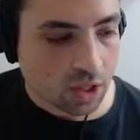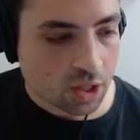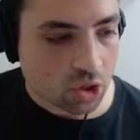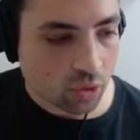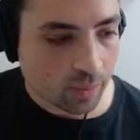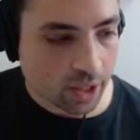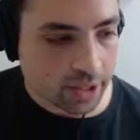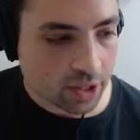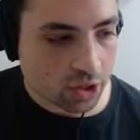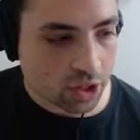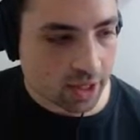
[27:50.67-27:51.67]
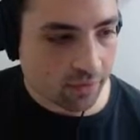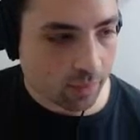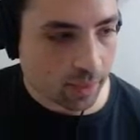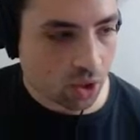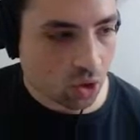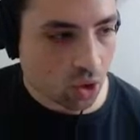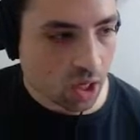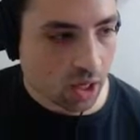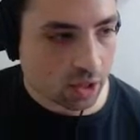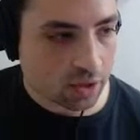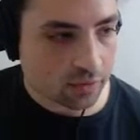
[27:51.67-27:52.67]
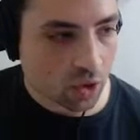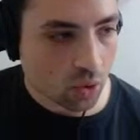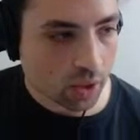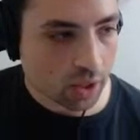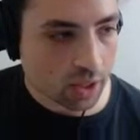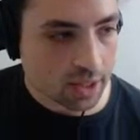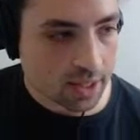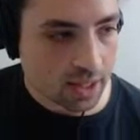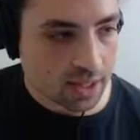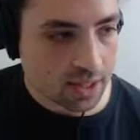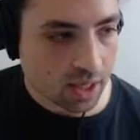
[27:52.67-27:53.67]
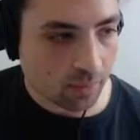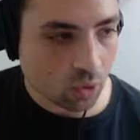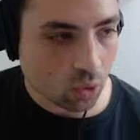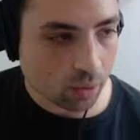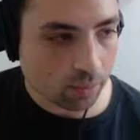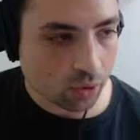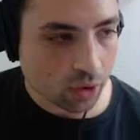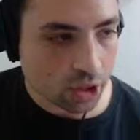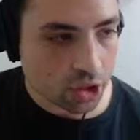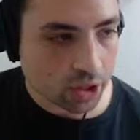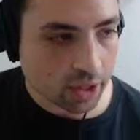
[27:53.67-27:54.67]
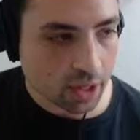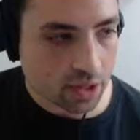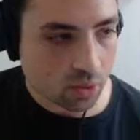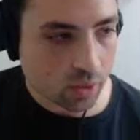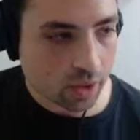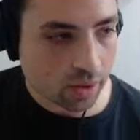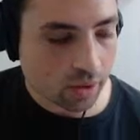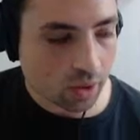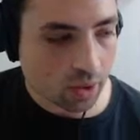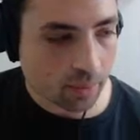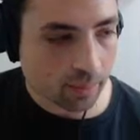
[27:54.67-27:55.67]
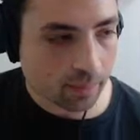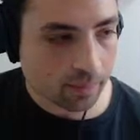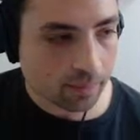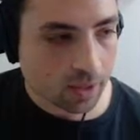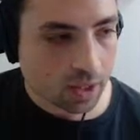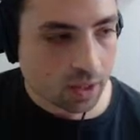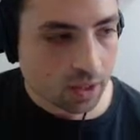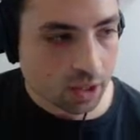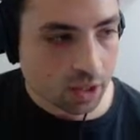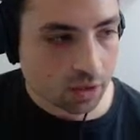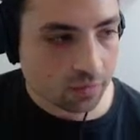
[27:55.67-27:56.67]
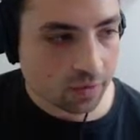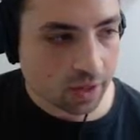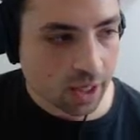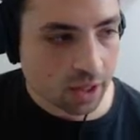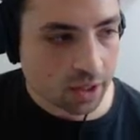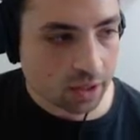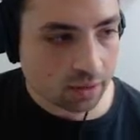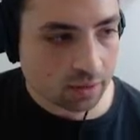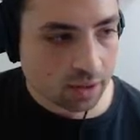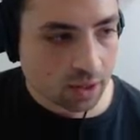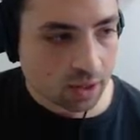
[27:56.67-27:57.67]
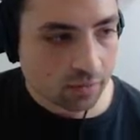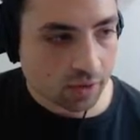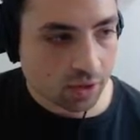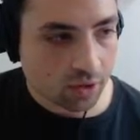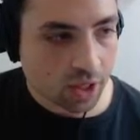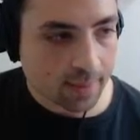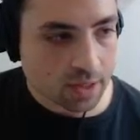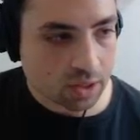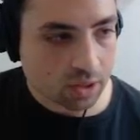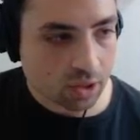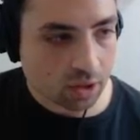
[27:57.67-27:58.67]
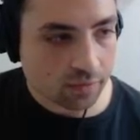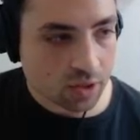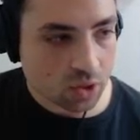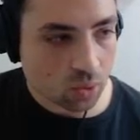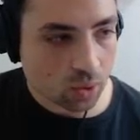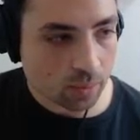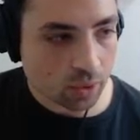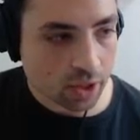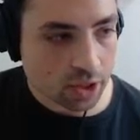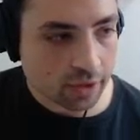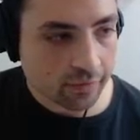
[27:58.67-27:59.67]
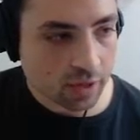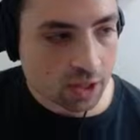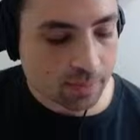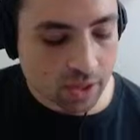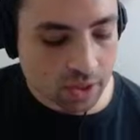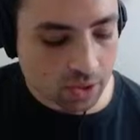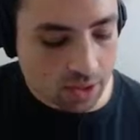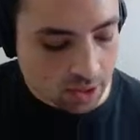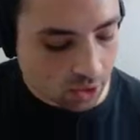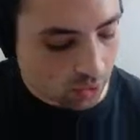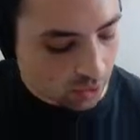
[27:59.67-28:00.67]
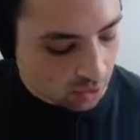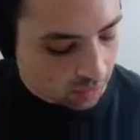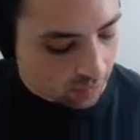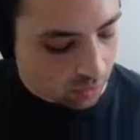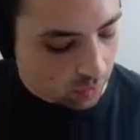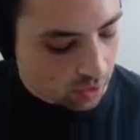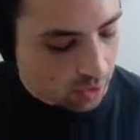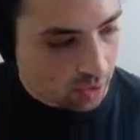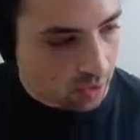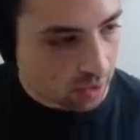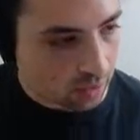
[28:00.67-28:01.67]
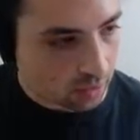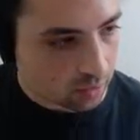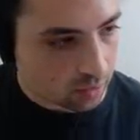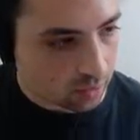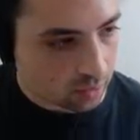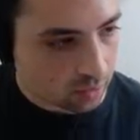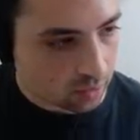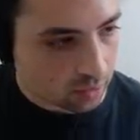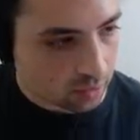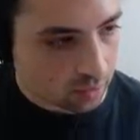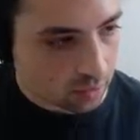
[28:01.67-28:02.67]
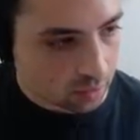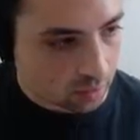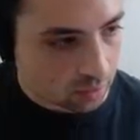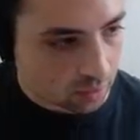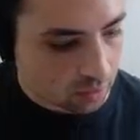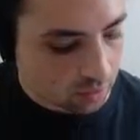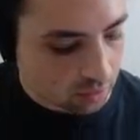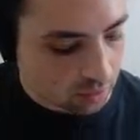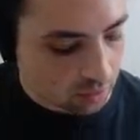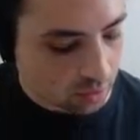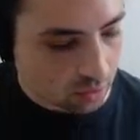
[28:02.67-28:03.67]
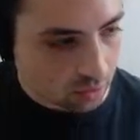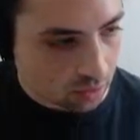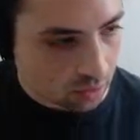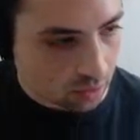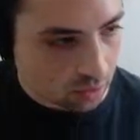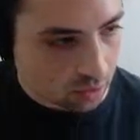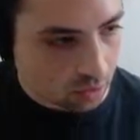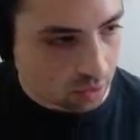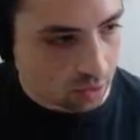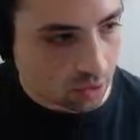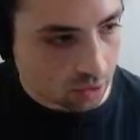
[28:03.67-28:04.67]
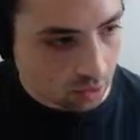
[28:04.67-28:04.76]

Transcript: So we basically just have a big ol' octave going, and it's that same chord progression as with in the finale. Video games love this chord progression, especially Zelda loved it with the no, no, no,